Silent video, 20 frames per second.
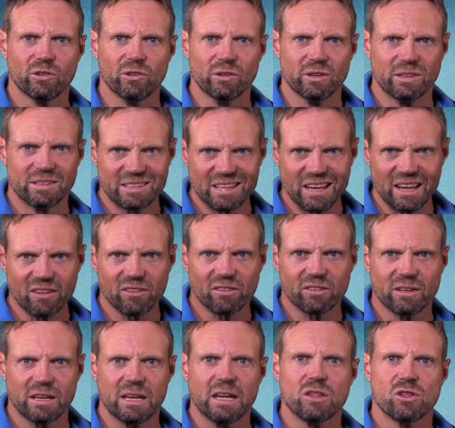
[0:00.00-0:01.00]
to,
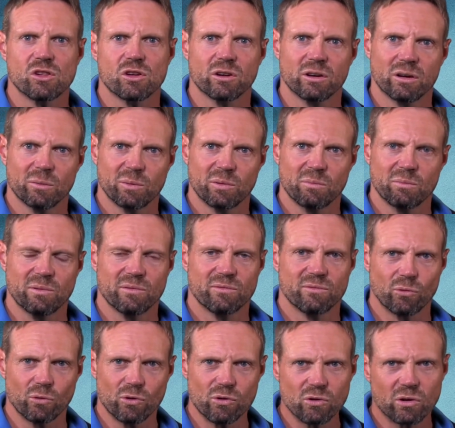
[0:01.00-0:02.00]
test each grip
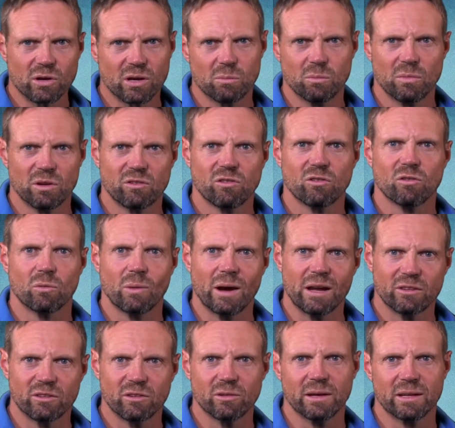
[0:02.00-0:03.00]
before you commit your
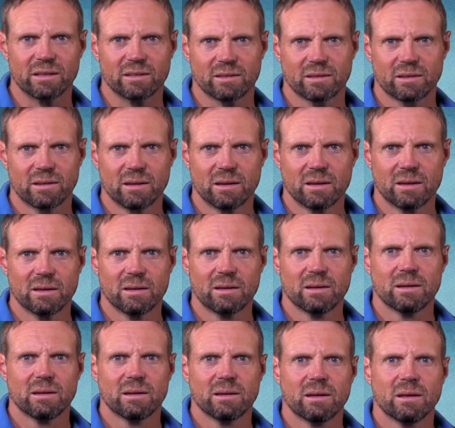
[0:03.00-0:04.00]
weight to it.
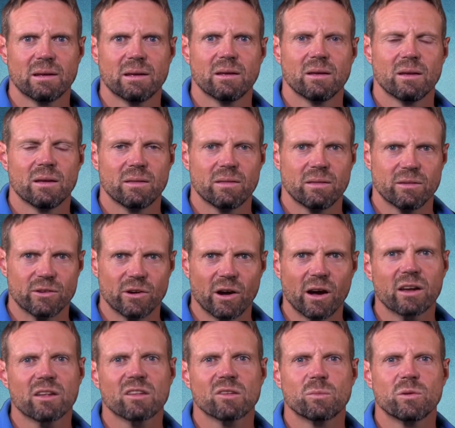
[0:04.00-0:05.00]
The
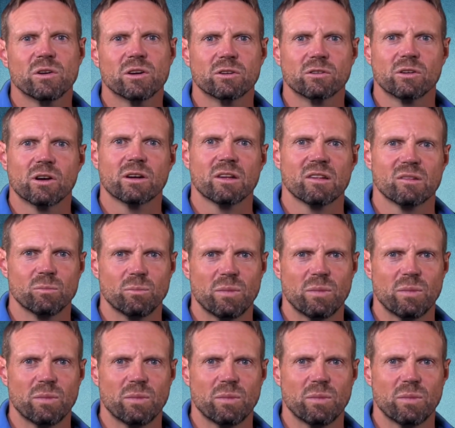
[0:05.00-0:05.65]
Drakensberg rock is